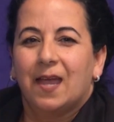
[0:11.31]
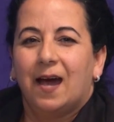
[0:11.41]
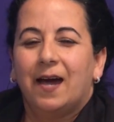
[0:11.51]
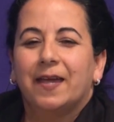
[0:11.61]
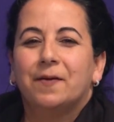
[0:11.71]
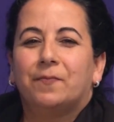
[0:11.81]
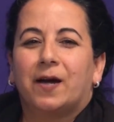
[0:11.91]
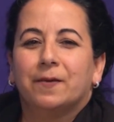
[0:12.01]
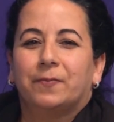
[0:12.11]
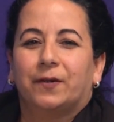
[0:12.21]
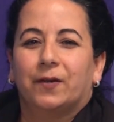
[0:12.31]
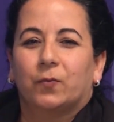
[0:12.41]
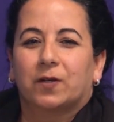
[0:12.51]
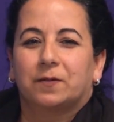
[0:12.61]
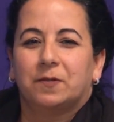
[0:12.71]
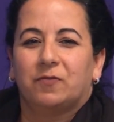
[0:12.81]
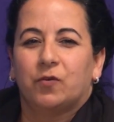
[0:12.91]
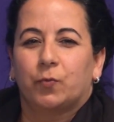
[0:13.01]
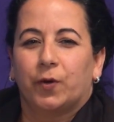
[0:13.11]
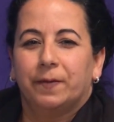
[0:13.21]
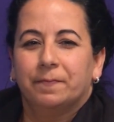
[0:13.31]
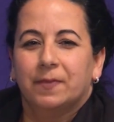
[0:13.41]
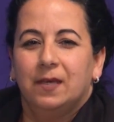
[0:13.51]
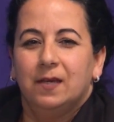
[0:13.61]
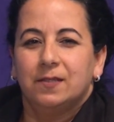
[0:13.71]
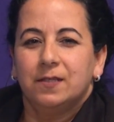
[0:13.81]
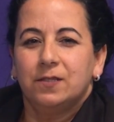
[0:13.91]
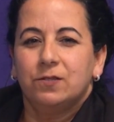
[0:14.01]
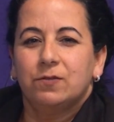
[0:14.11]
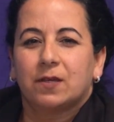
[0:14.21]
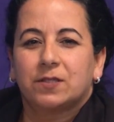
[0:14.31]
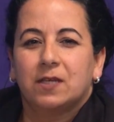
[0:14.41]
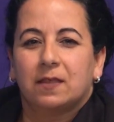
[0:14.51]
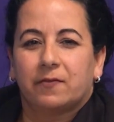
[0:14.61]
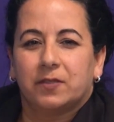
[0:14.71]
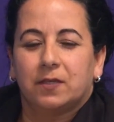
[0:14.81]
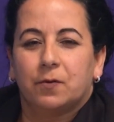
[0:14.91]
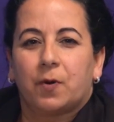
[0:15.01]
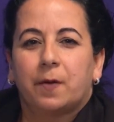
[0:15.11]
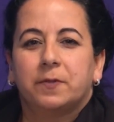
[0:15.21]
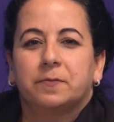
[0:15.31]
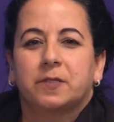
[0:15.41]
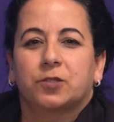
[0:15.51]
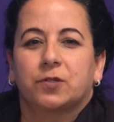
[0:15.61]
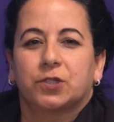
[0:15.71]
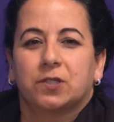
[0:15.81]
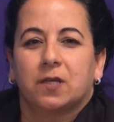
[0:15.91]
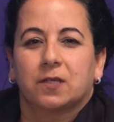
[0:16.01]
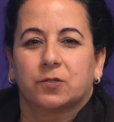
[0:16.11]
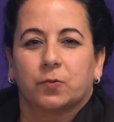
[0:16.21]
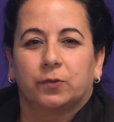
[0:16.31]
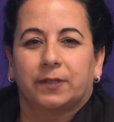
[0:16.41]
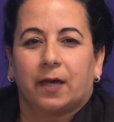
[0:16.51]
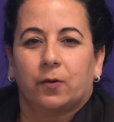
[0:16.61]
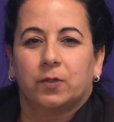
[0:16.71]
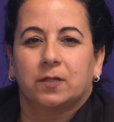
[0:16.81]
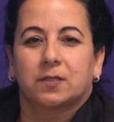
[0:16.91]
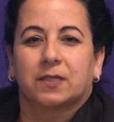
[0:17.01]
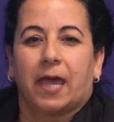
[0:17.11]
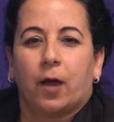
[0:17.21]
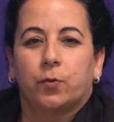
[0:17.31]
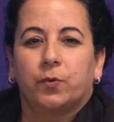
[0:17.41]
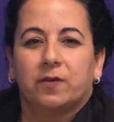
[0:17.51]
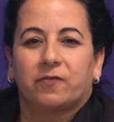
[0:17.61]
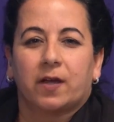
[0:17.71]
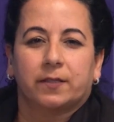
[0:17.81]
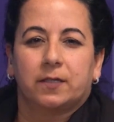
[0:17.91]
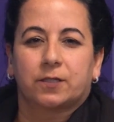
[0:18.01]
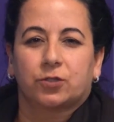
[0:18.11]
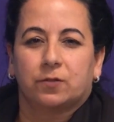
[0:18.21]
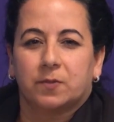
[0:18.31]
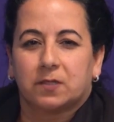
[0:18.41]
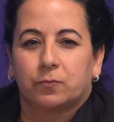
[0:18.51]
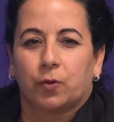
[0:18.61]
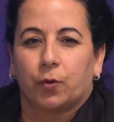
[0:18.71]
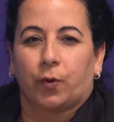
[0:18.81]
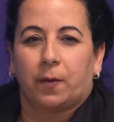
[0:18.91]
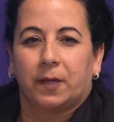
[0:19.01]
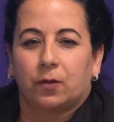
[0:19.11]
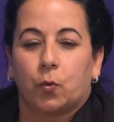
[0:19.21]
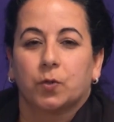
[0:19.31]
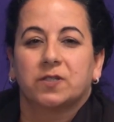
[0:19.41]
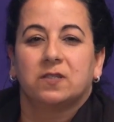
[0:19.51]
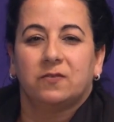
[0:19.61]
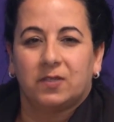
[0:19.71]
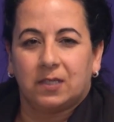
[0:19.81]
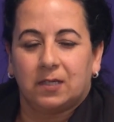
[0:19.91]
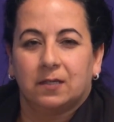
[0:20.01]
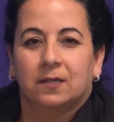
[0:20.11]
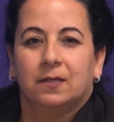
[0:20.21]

Hi, I'm Mery, and welcome to Viewpoint. Since 2011, the Obama administration has rolled out its Countering Violent Extremism Programming, or CVE.